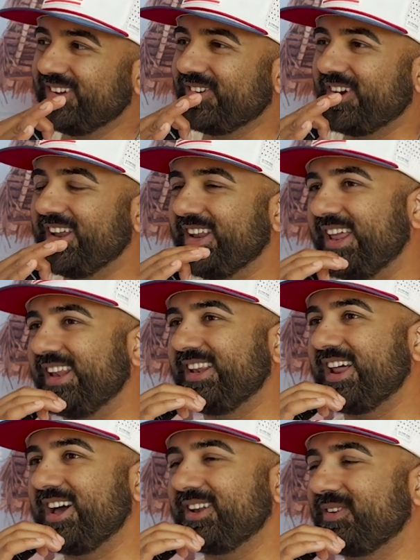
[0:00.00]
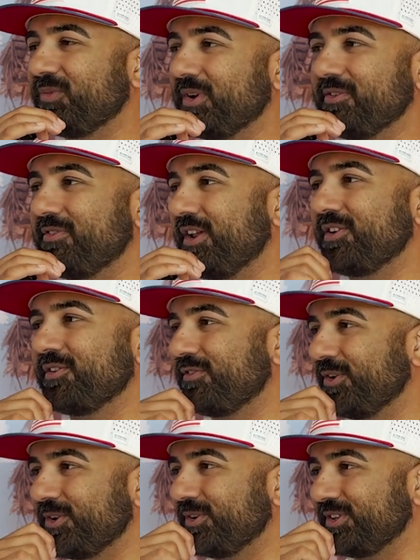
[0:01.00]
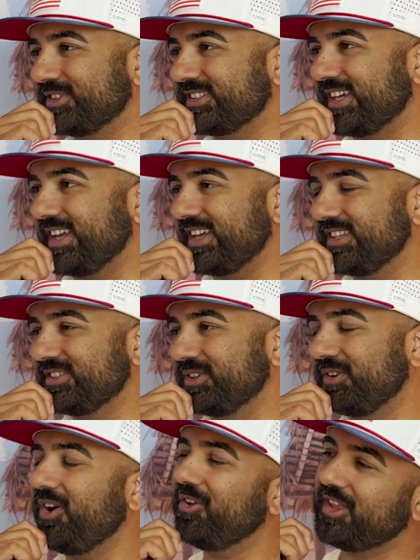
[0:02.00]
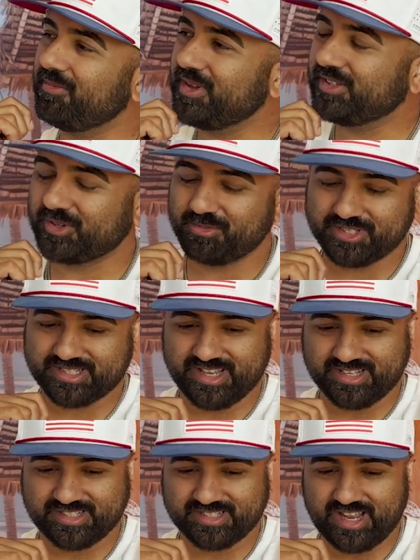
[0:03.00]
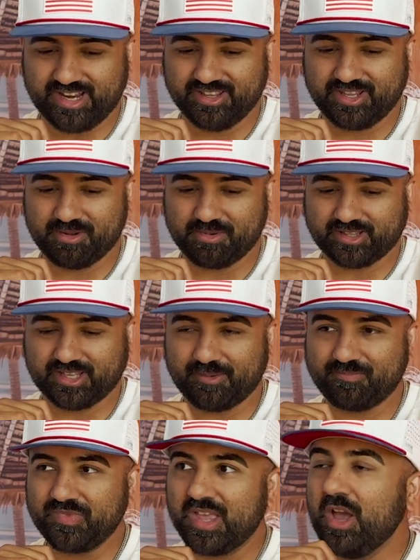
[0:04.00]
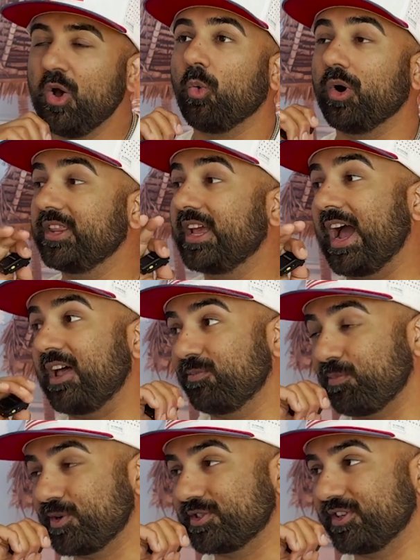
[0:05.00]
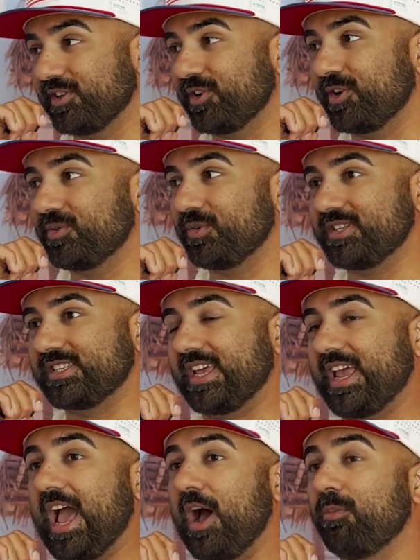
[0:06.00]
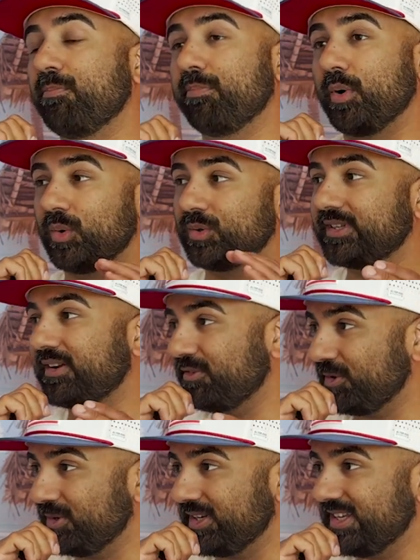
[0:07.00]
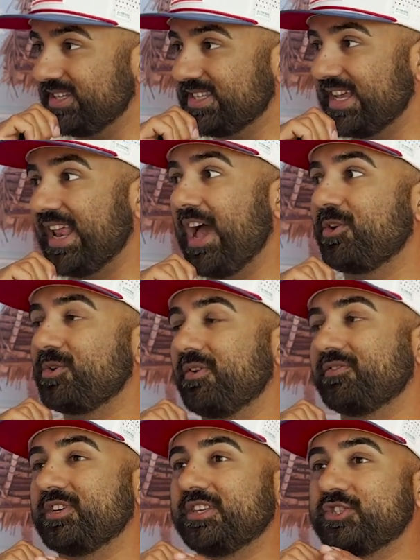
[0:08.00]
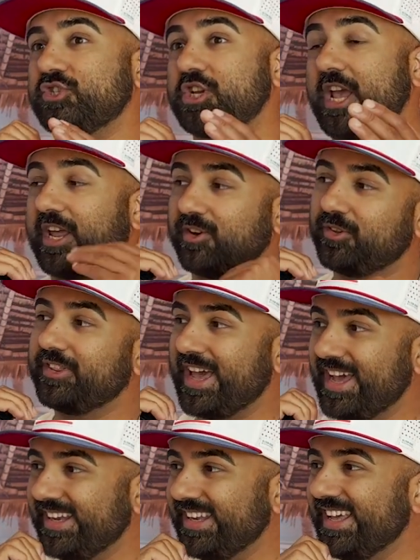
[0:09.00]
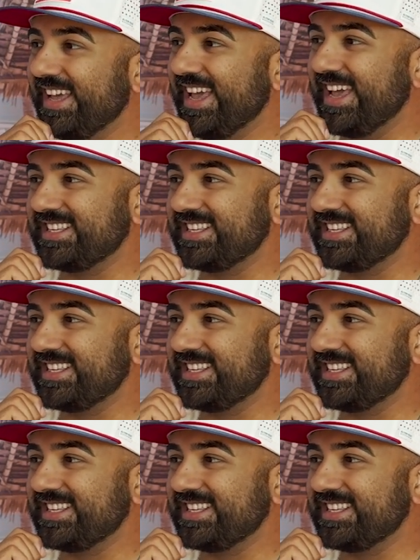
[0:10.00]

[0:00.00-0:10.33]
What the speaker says: Right? And not what a vendor photo looks like. And so, that makes so much sense. I didn't think about that. One thing I personally learned was like how bold everyone is and how you have to channel that. Yeah.